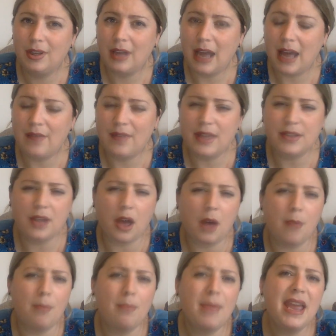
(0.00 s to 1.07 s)
and there's
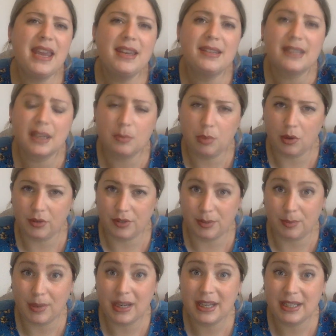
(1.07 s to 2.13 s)
amazing
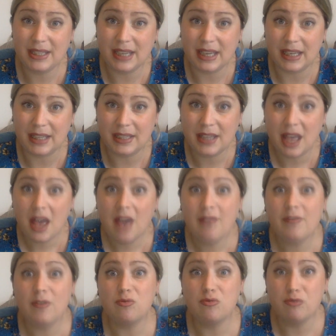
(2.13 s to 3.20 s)
possibilities
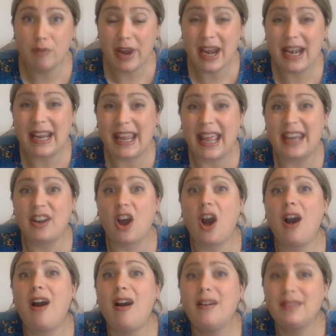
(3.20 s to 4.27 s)
for really
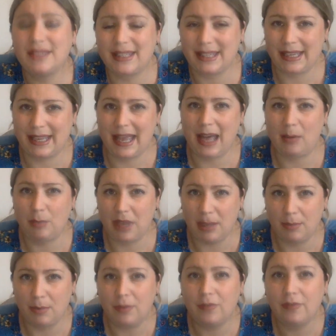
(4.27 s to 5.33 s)
enhancing how
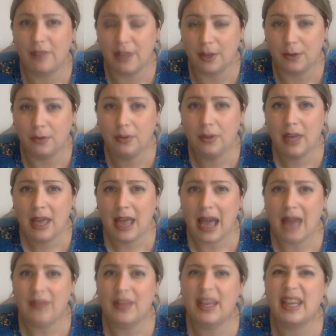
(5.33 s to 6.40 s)
people feel
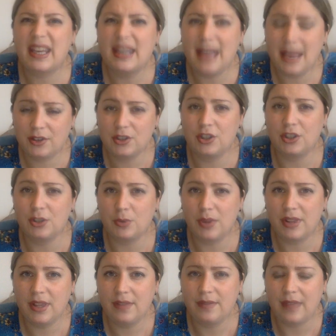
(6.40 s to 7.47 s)
and the connections
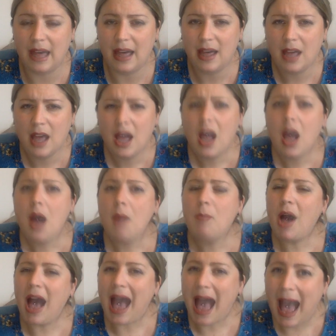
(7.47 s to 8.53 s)
within that,
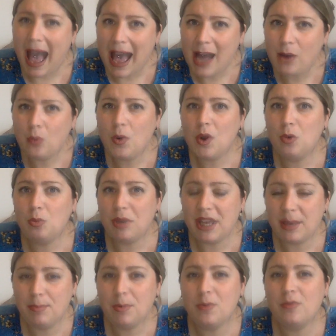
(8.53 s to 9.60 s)
but how will
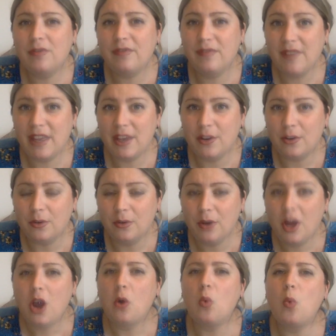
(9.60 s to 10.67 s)
people feel
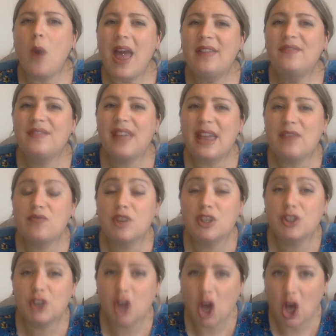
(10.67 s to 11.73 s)
when they
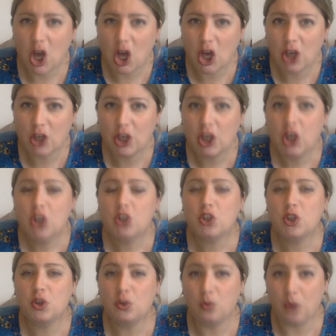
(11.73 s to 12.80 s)
return
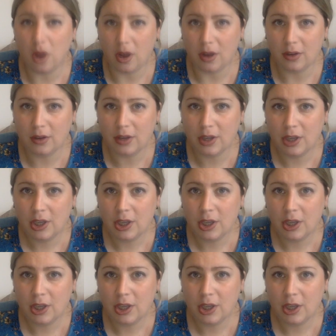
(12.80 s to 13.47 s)
to work?